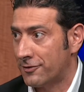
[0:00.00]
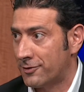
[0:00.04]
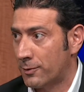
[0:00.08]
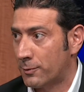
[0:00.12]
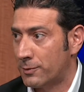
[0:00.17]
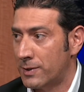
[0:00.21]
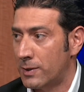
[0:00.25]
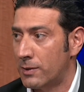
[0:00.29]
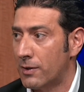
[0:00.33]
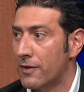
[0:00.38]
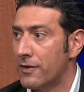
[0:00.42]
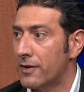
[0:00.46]
So
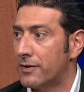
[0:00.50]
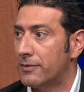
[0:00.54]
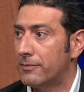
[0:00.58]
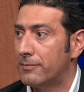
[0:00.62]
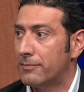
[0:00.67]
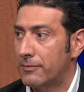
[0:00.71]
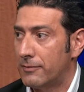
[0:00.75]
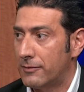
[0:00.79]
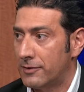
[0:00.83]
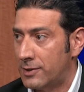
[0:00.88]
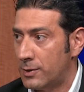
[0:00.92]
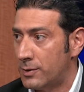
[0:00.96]
we're doing all the
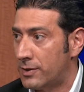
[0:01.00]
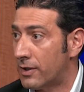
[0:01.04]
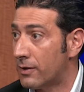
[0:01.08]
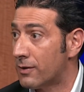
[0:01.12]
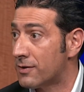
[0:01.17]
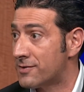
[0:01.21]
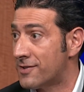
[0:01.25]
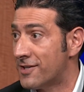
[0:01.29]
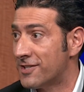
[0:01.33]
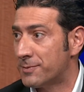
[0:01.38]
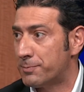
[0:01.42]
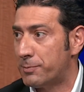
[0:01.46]
due
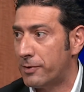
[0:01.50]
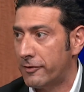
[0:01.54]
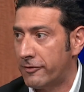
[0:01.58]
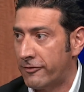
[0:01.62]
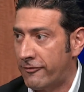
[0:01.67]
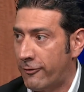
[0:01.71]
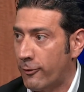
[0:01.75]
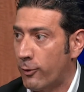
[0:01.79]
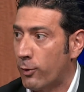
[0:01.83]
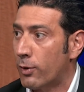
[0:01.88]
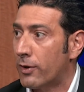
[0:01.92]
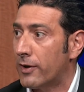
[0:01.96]
diligence
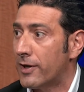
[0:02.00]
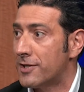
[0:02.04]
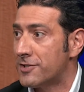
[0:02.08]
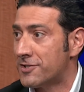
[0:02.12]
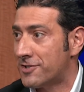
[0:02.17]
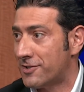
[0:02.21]
before issuing.